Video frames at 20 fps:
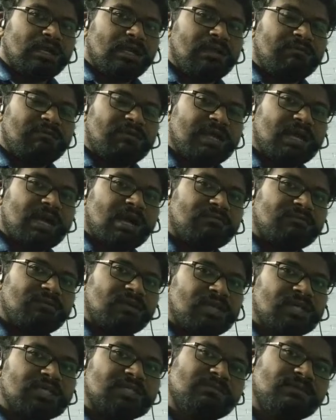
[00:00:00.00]
D5
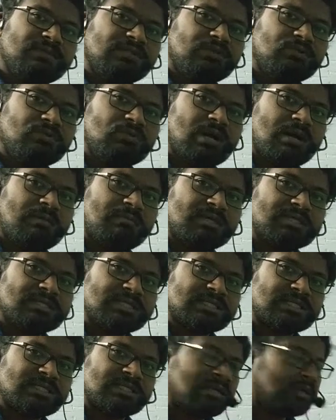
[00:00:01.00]
configuration with 2
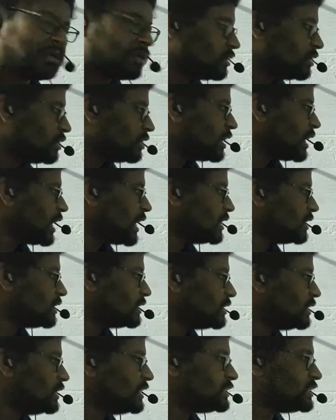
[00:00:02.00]
complexes and
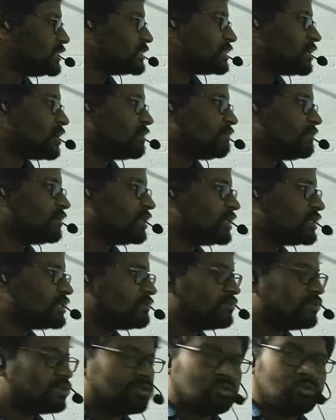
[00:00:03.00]
D6
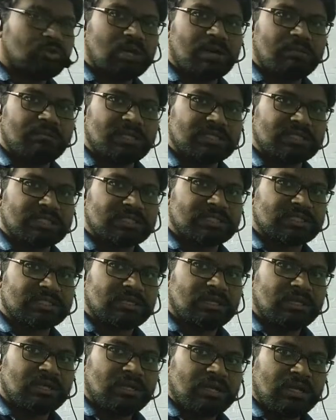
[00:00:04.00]
configuration with 2 complexes.
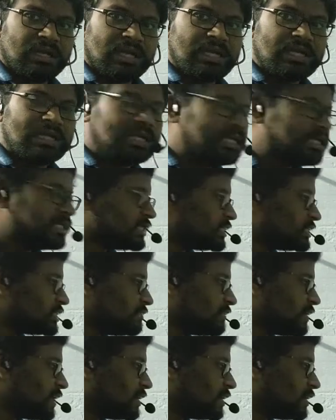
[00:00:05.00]
In D6 if